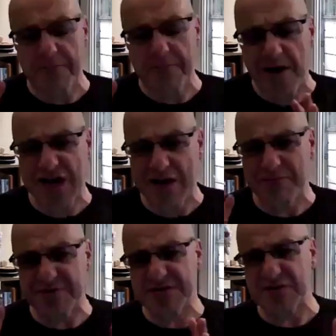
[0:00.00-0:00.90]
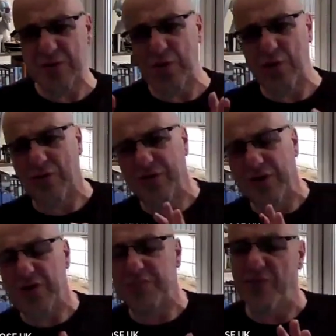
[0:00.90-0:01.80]
it by chapters, or do
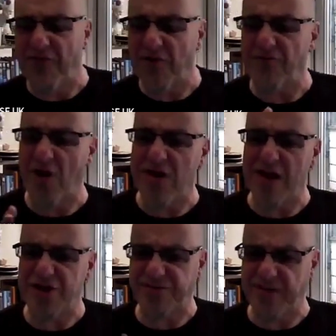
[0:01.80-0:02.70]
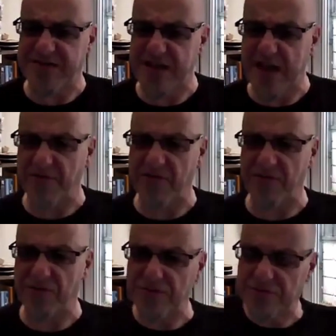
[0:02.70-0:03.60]
you write each thing together,
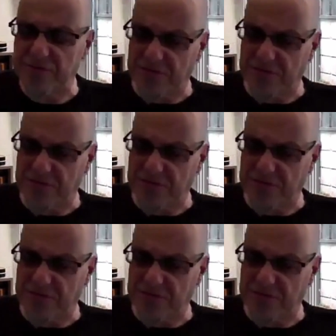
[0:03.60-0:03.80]
or?